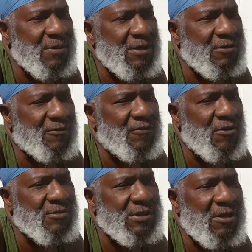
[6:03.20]
been on the
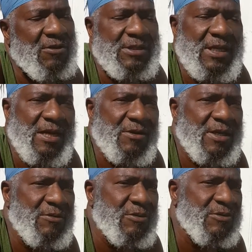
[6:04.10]
farm as long as Larry.
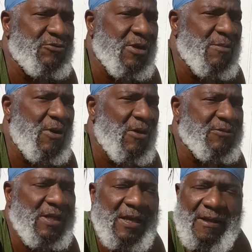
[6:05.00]
He was a trigger boss
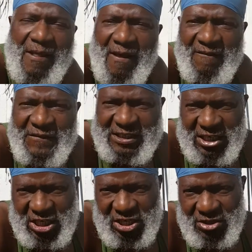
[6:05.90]
for like 50
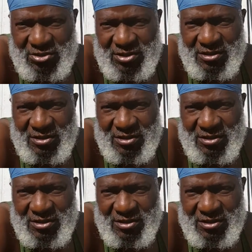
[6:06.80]
years.